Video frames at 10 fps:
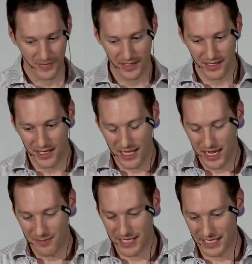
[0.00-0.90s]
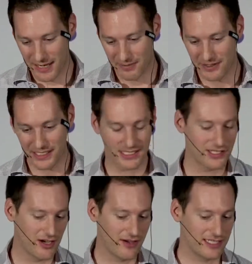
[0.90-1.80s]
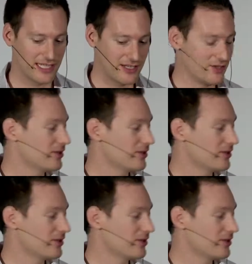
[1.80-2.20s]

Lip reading: But then a couple of years ago, I started